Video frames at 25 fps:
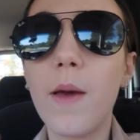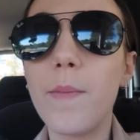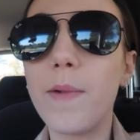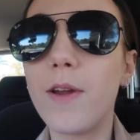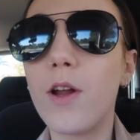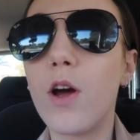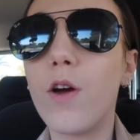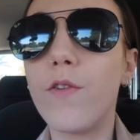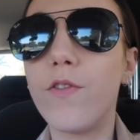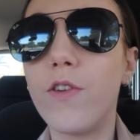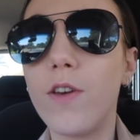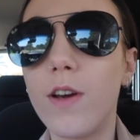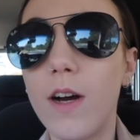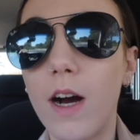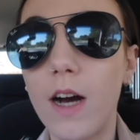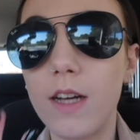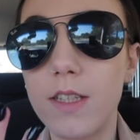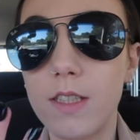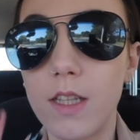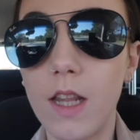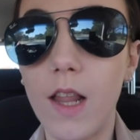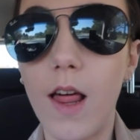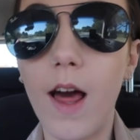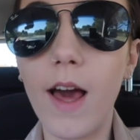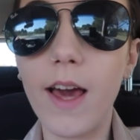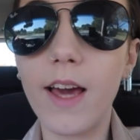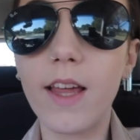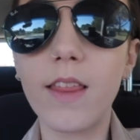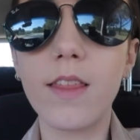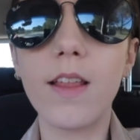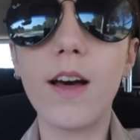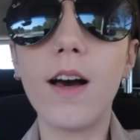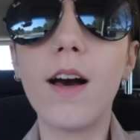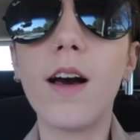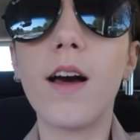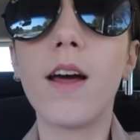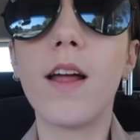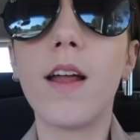Let me know if you guys like
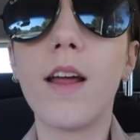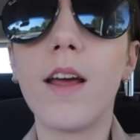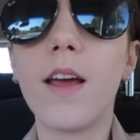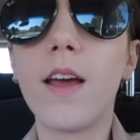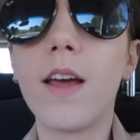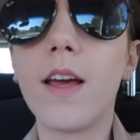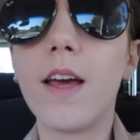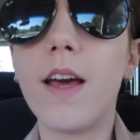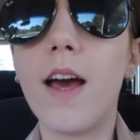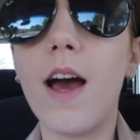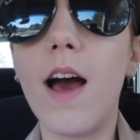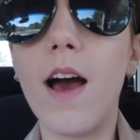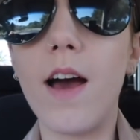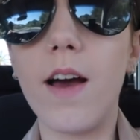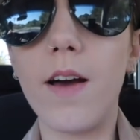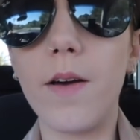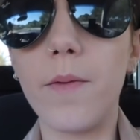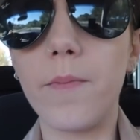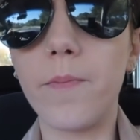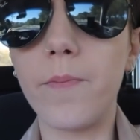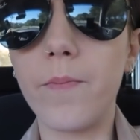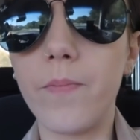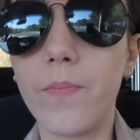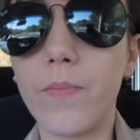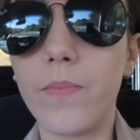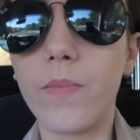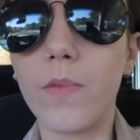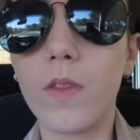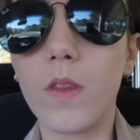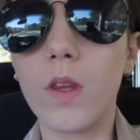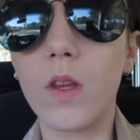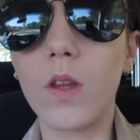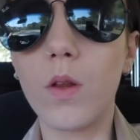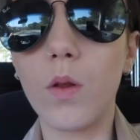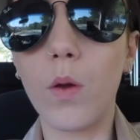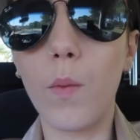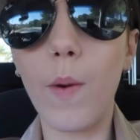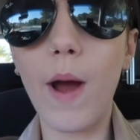that,
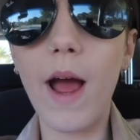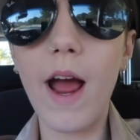the